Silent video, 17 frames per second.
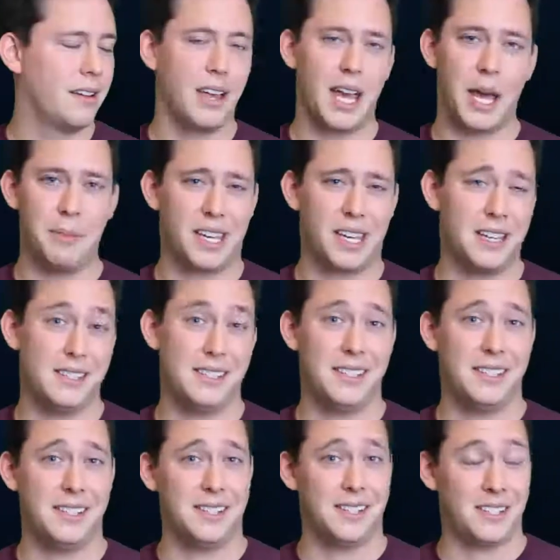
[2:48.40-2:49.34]
And because
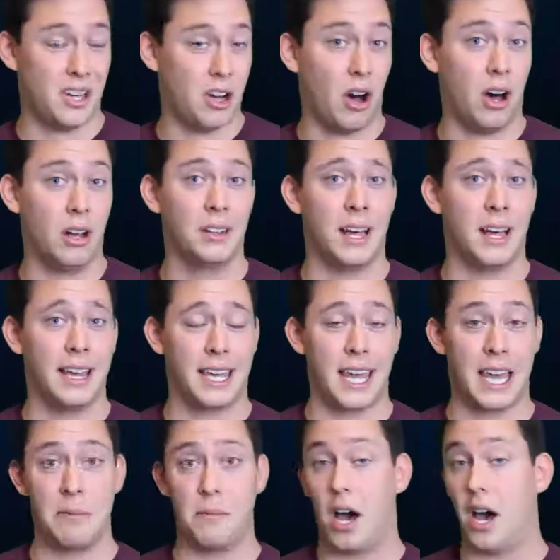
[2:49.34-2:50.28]
this is an online
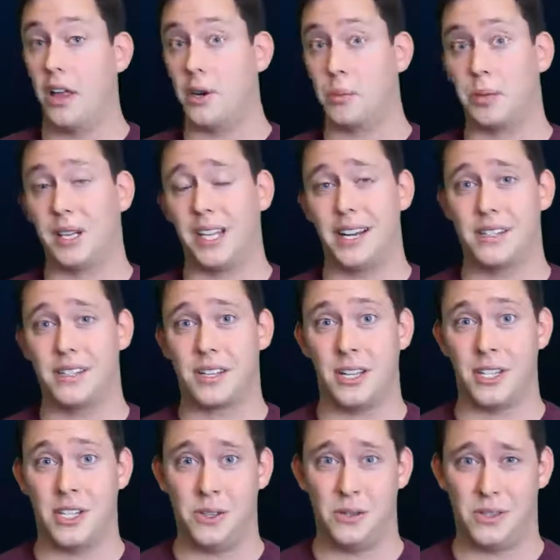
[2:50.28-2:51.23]
game, other players
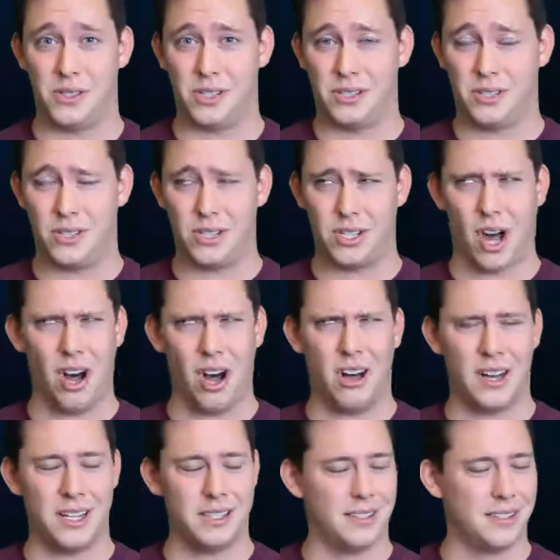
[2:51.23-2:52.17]
can use
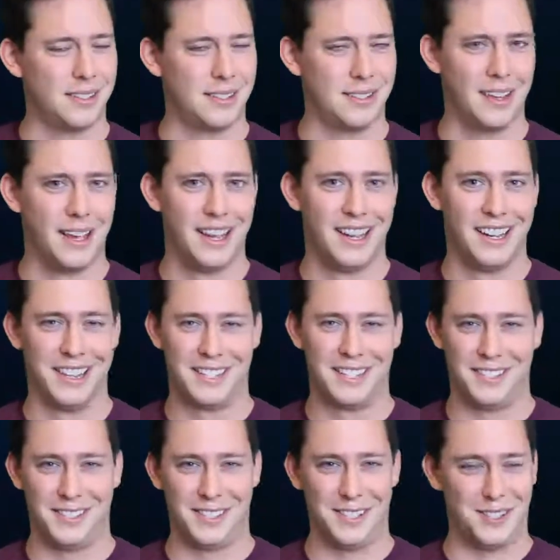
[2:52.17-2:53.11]
taunts
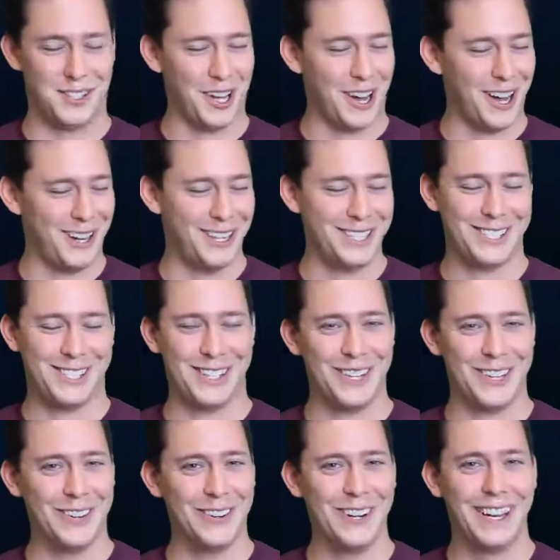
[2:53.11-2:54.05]
to taunt
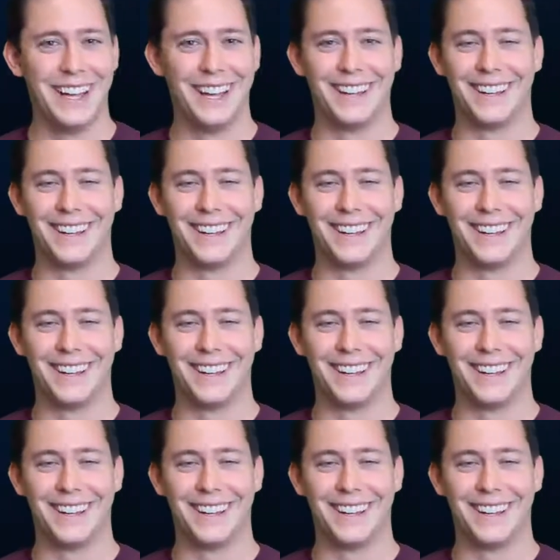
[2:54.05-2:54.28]
you,